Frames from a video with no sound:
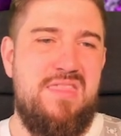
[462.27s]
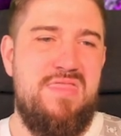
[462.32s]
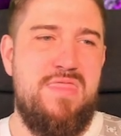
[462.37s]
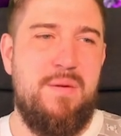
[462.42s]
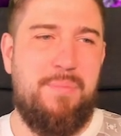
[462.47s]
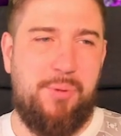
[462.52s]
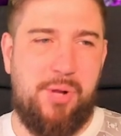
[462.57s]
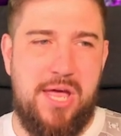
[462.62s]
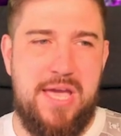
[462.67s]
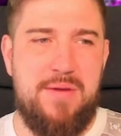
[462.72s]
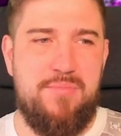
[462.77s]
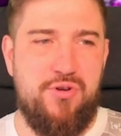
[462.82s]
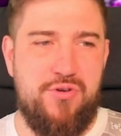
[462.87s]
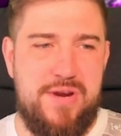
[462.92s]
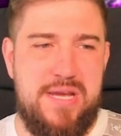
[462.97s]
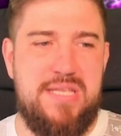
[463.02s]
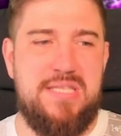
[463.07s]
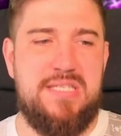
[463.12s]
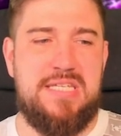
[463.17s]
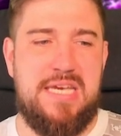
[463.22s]
the Plague
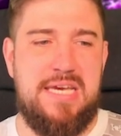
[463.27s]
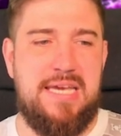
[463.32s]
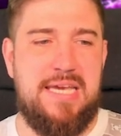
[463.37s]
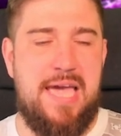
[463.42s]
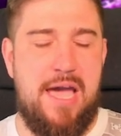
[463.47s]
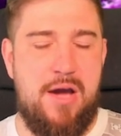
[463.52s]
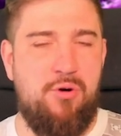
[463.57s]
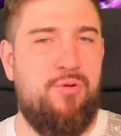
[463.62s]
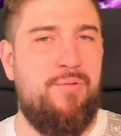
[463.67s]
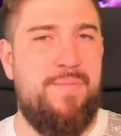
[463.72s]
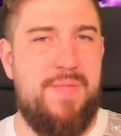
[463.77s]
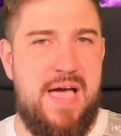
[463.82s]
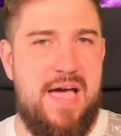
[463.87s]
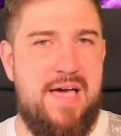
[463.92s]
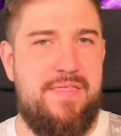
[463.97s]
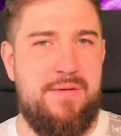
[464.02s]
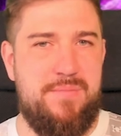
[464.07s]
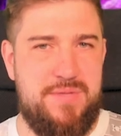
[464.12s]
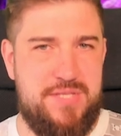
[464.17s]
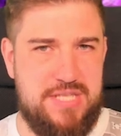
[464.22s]
Marines can get up
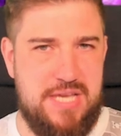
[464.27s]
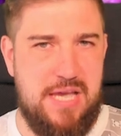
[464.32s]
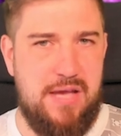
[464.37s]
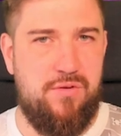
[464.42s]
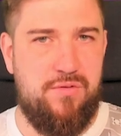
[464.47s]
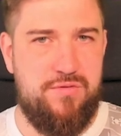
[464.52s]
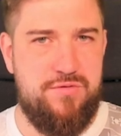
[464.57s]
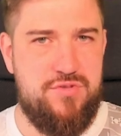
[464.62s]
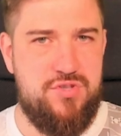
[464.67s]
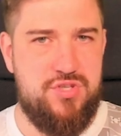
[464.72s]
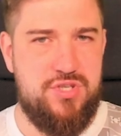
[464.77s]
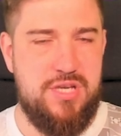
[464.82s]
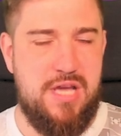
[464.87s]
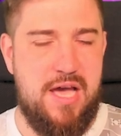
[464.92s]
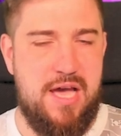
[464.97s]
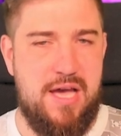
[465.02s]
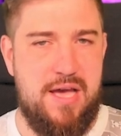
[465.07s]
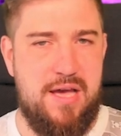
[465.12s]
there themselves.